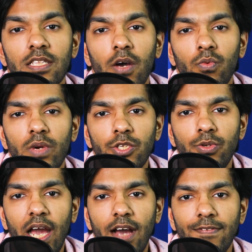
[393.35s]
that when
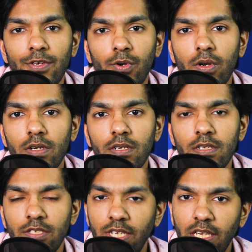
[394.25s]
you have your
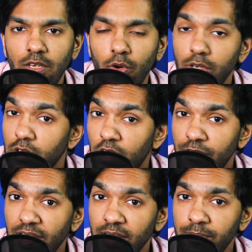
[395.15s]
tea or your
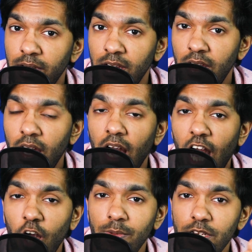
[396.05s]
coffee,
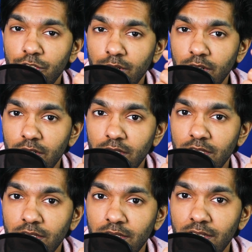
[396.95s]
how many sugars